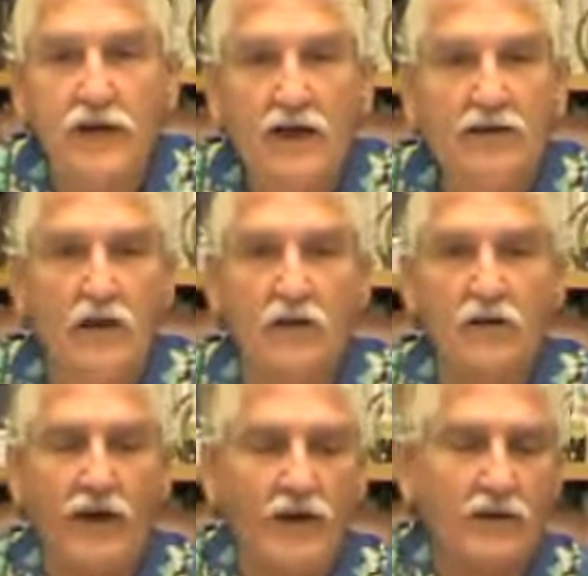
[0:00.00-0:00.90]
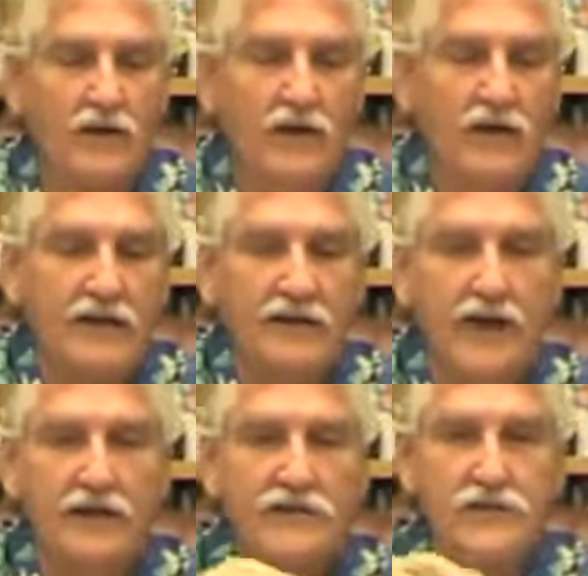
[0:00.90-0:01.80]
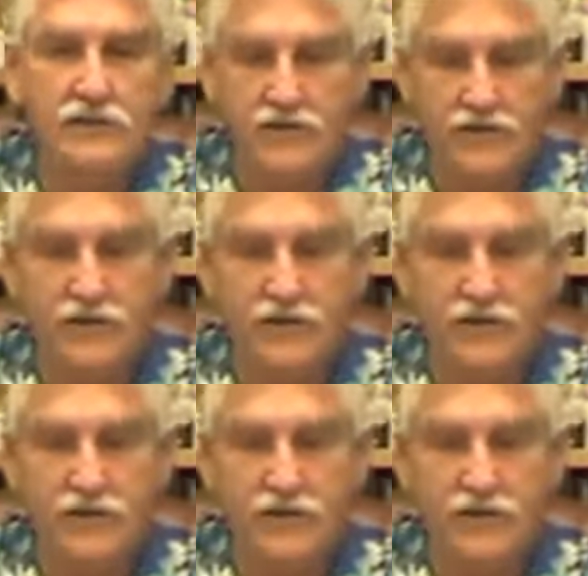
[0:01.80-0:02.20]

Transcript: And the only way you're going to get that is through the